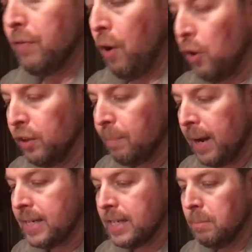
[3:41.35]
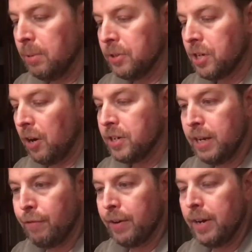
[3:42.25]
If all of my symbols are
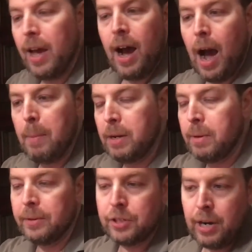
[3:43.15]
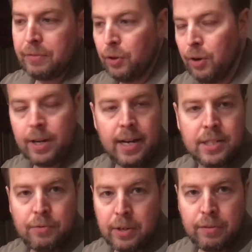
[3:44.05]
different, I'm going to be able to draft all
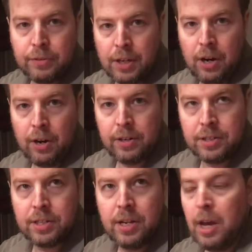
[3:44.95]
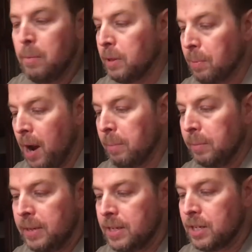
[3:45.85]
kinds of wonderful cards. But the
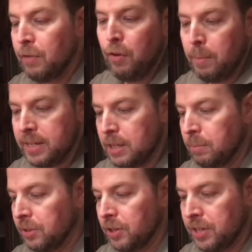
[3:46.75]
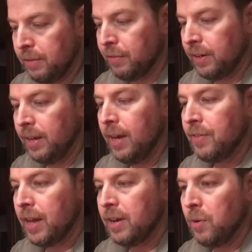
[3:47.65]
problem is, if all my symbols are different,
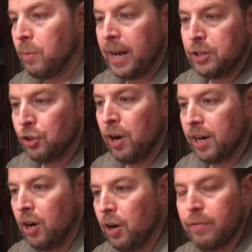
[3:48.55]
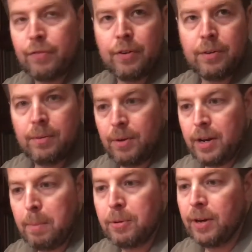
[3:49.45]
then when I draw a card for an
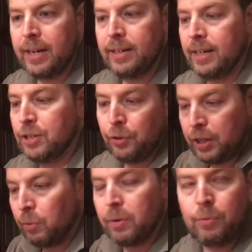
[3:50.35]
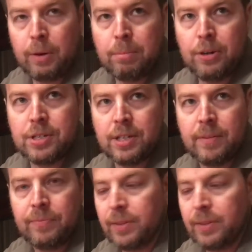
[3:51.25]
upgrade, it's only going to work with one person.